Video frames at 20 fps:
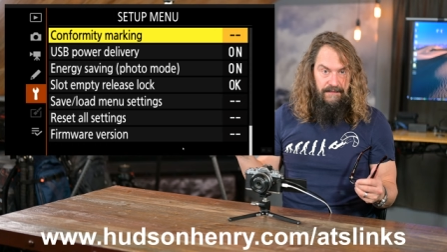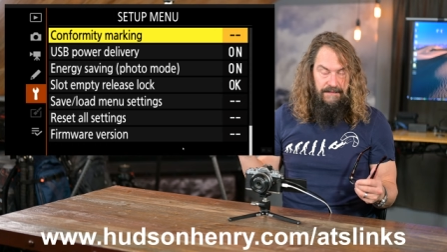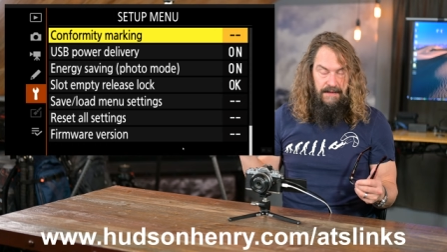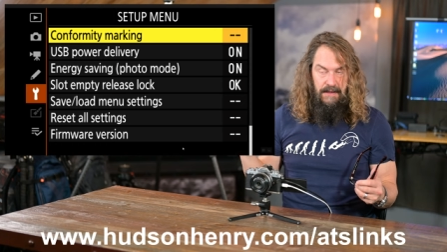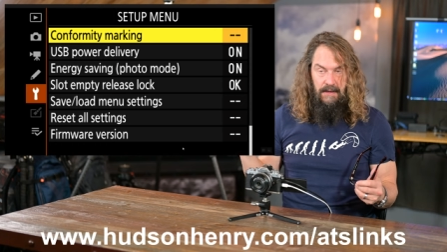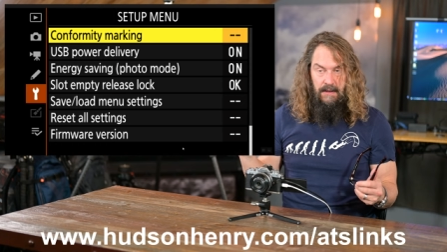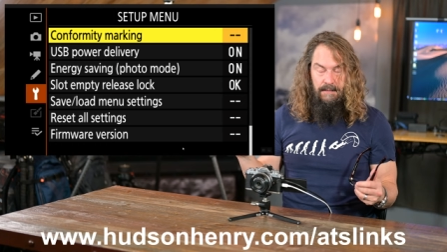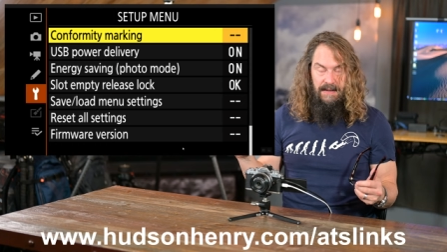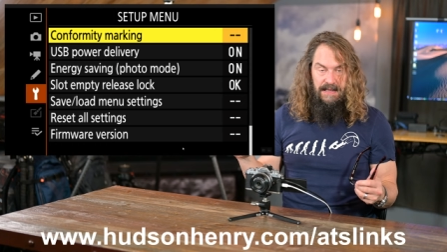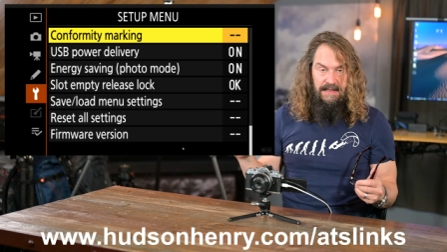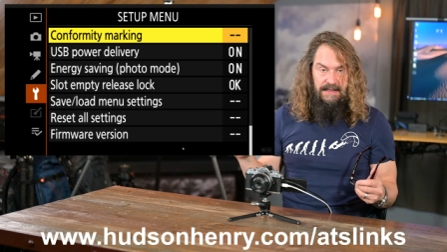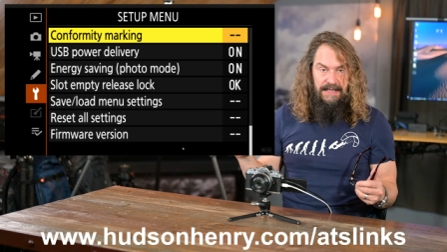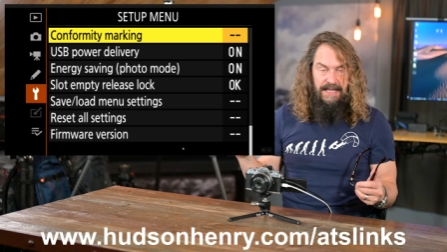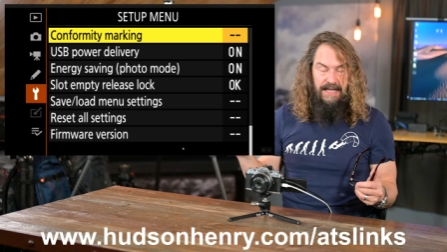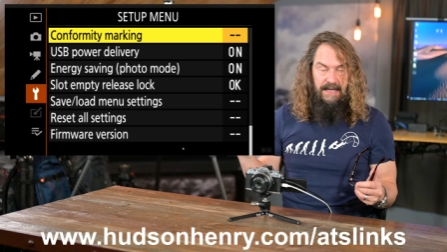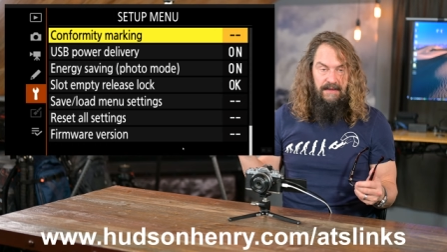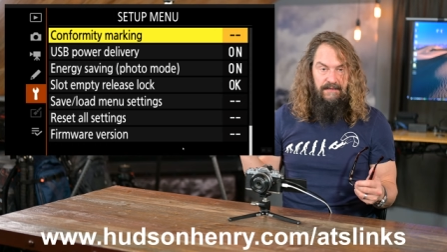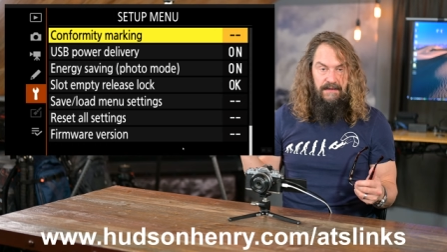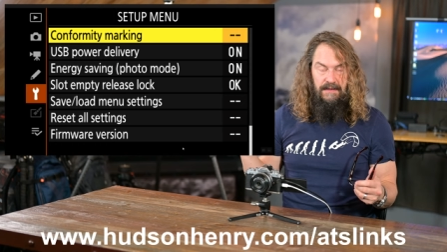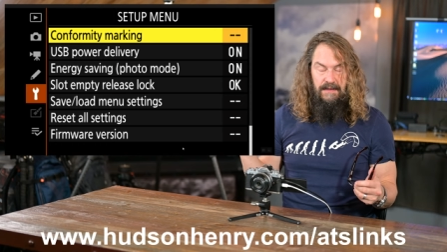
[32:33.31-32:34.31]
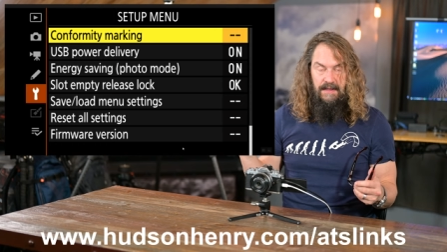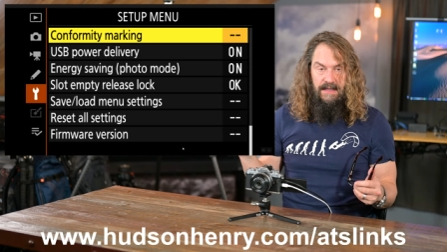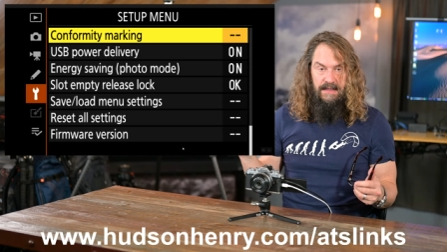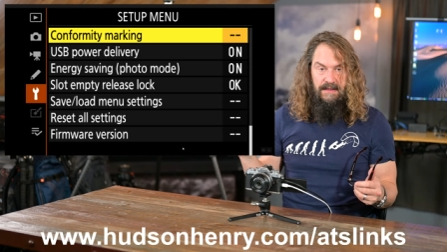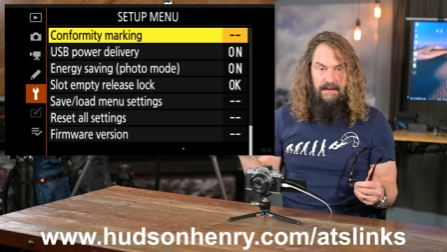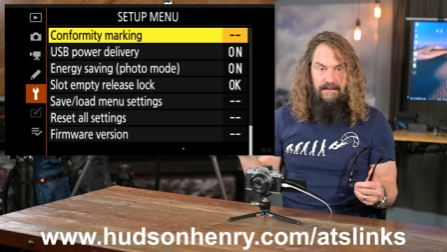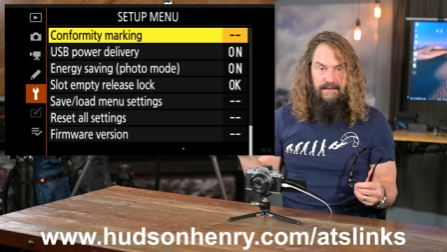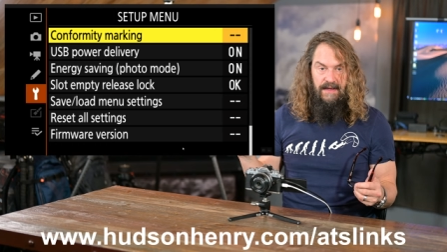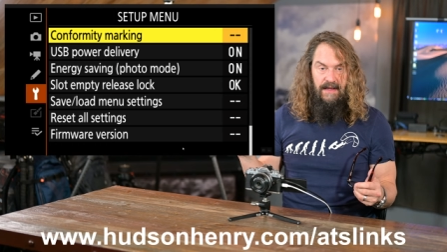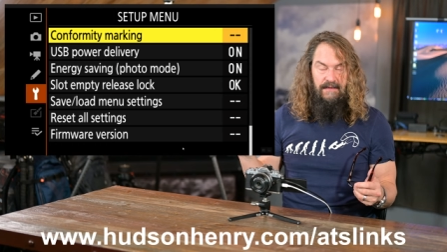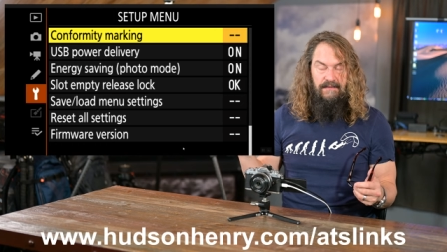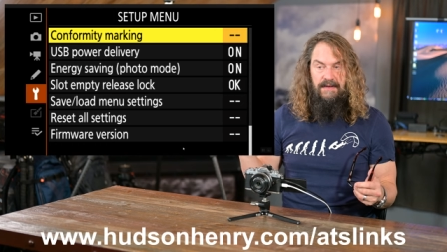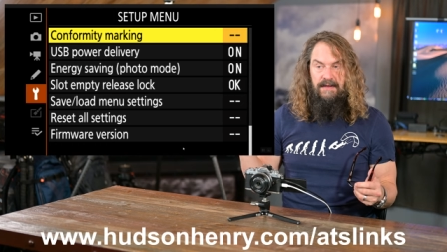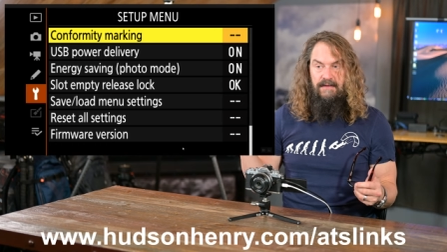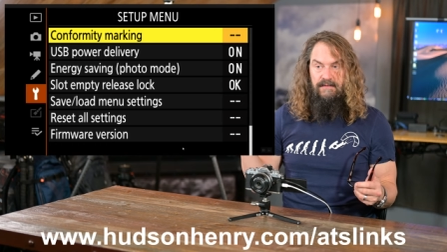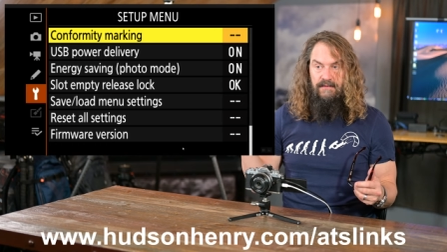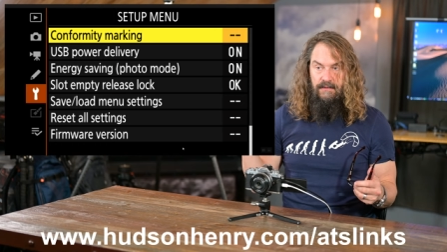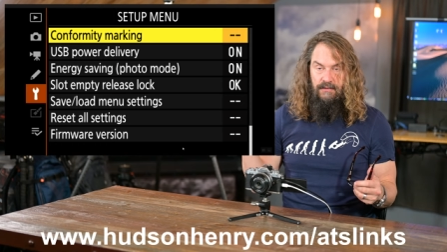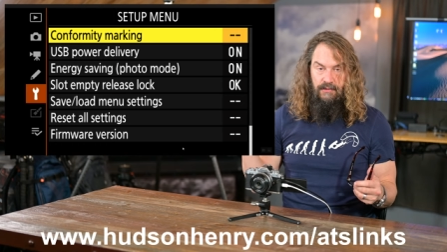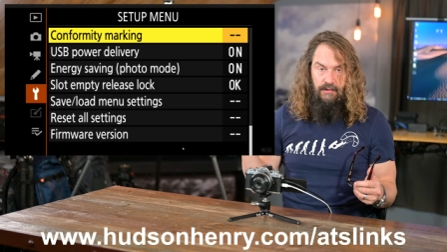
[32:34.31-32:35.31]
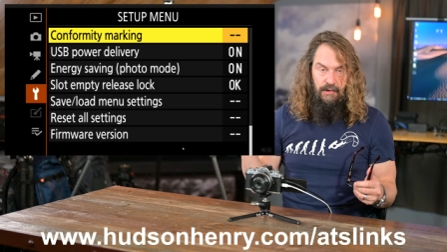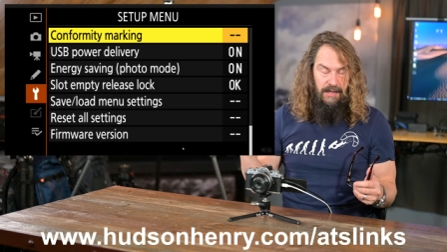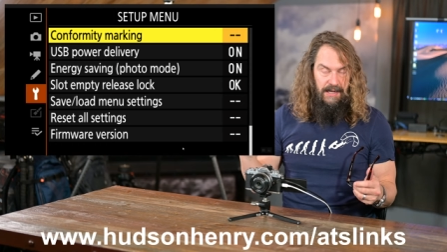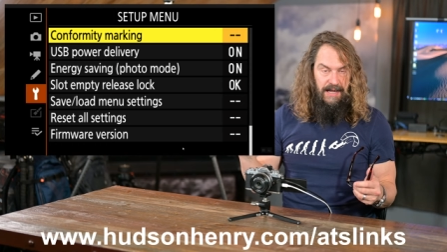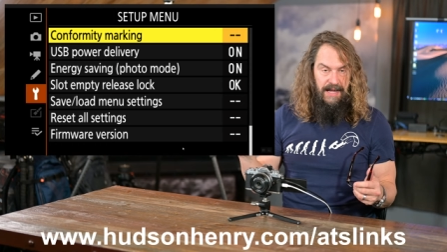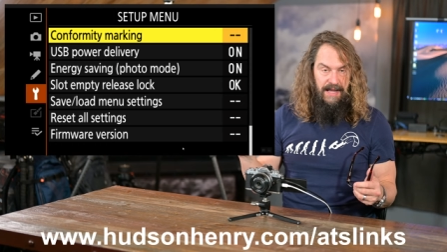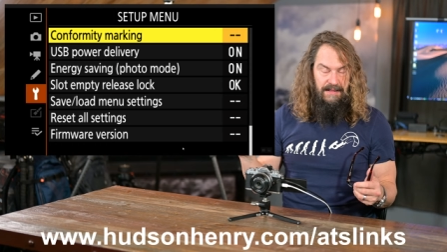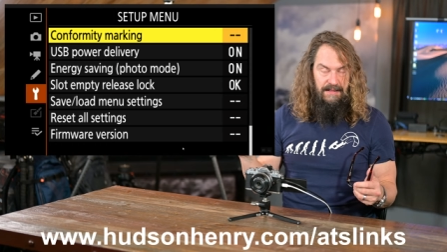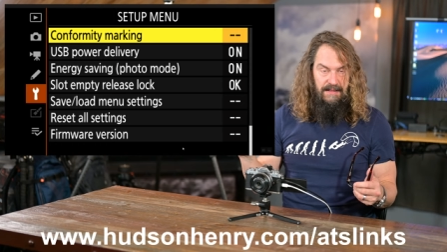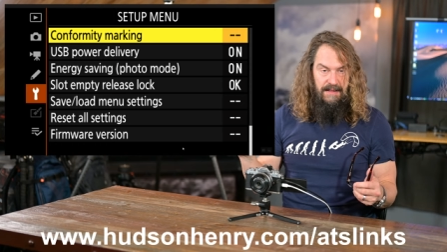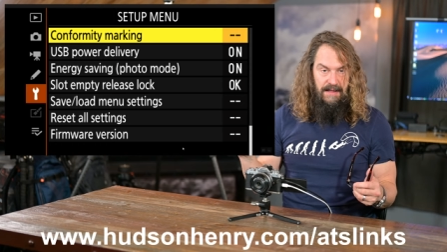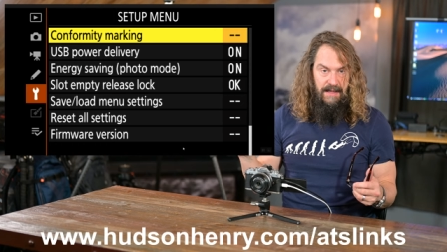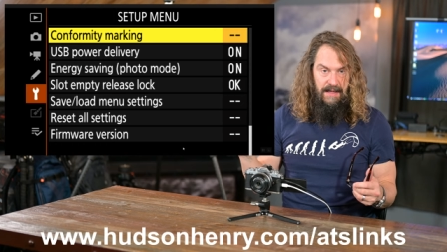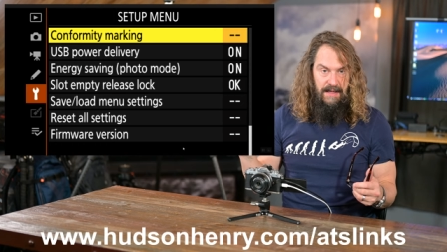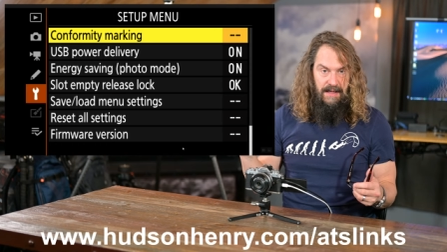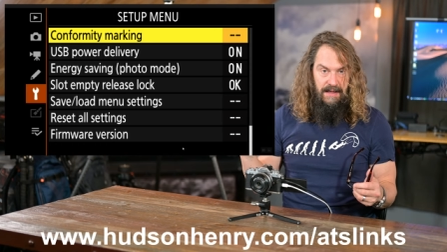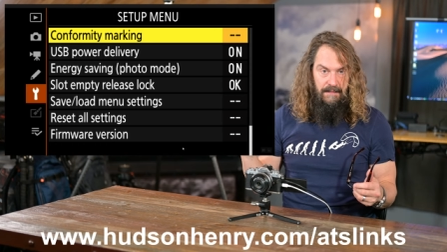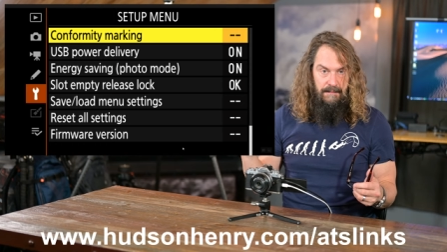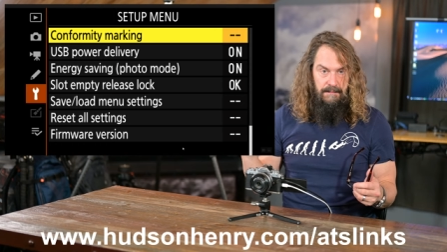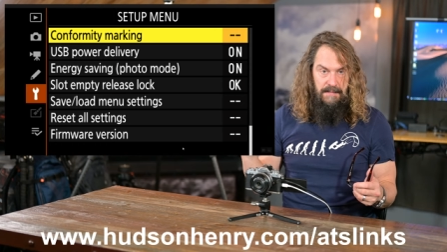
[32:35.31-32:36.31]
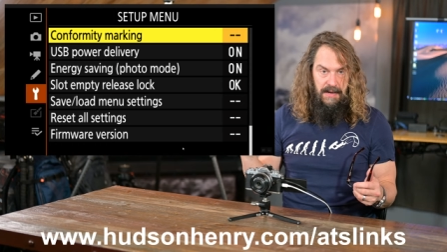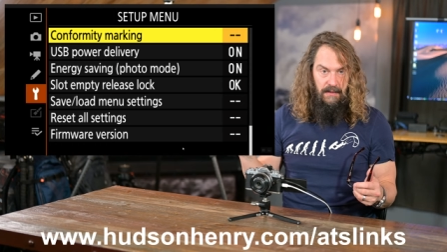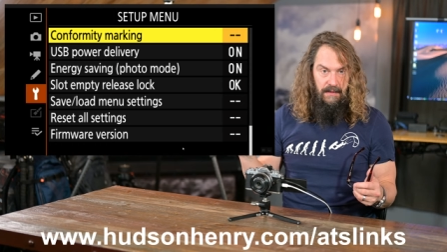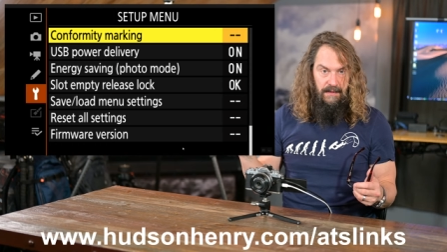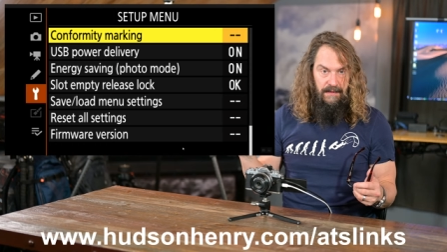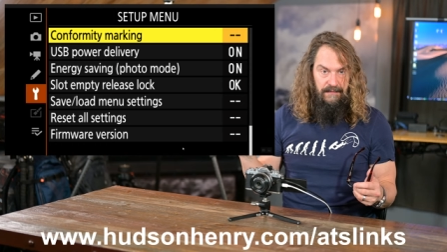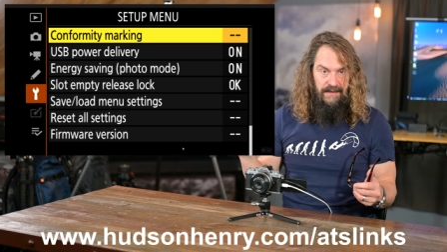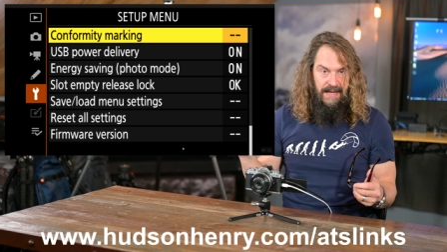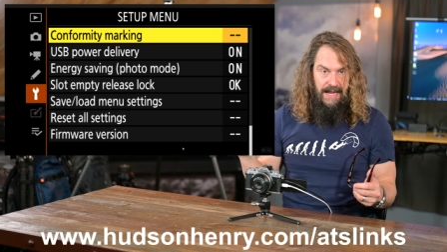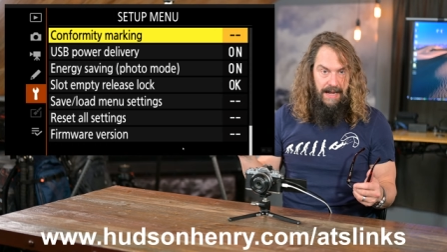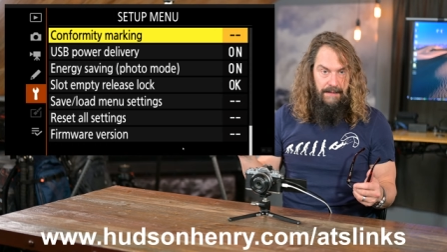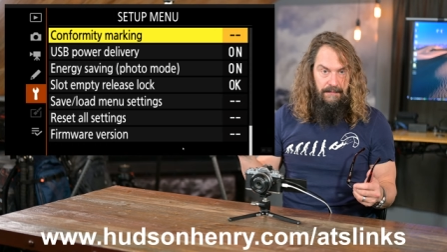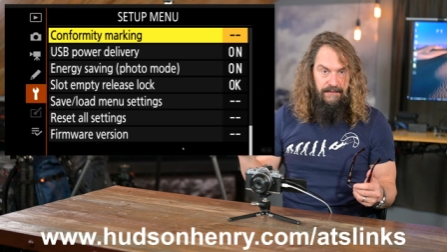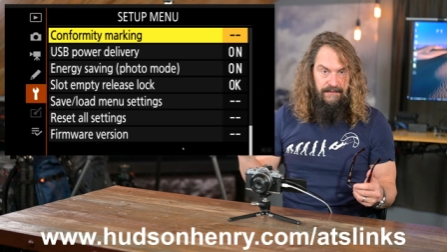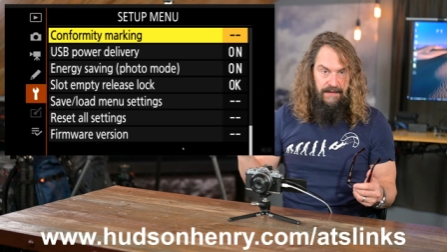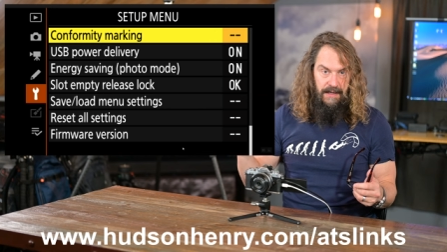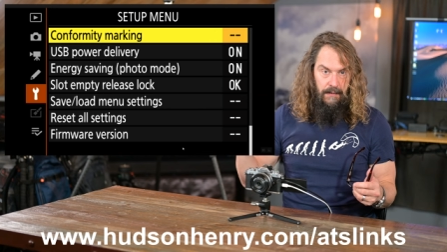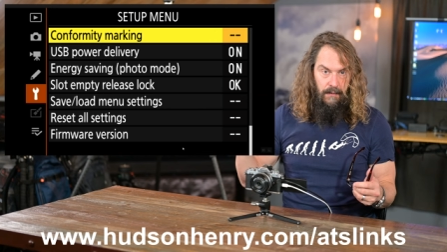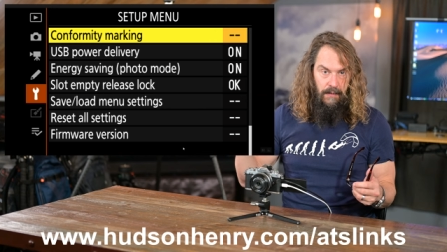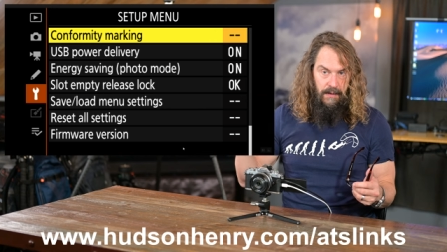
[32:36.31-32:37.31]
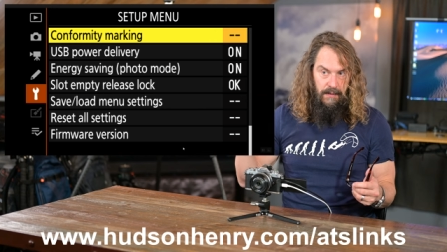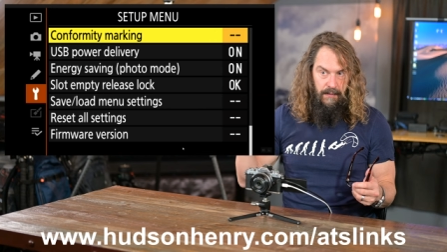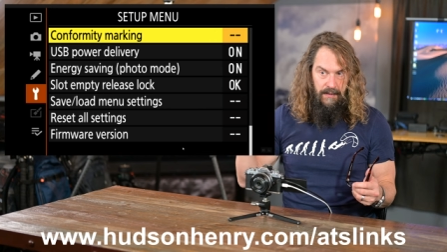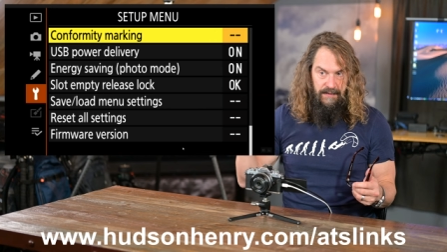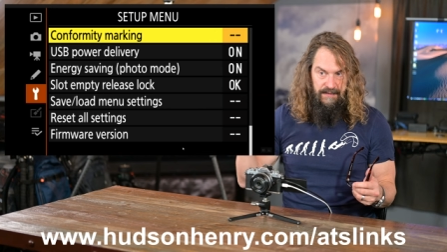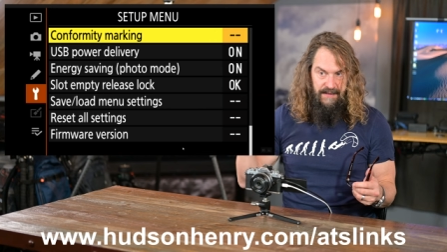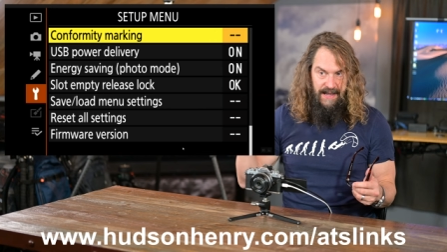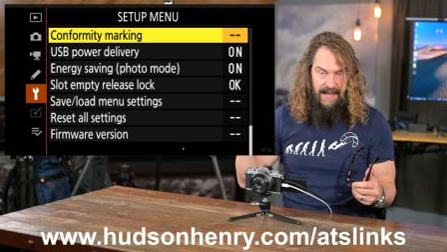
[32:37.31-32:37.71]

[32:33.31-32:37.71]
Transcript: If you go to my links and look at necessities or look at the mirrorless cameras that I work with,